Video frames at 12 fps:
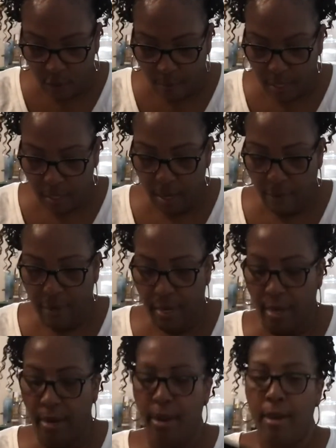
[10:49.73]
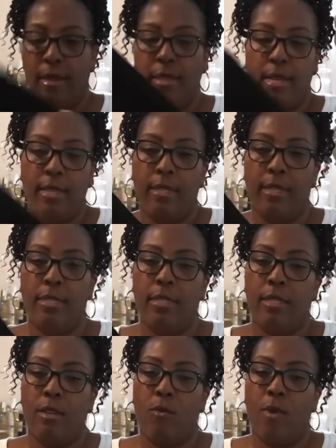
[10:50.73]
much stuff in here. This is
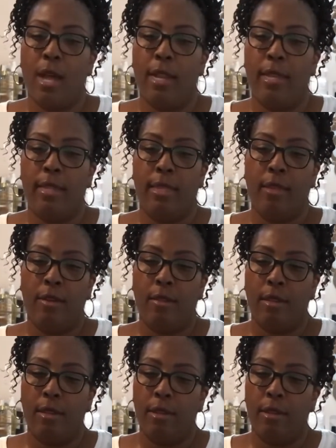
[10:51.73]
the wallet, or the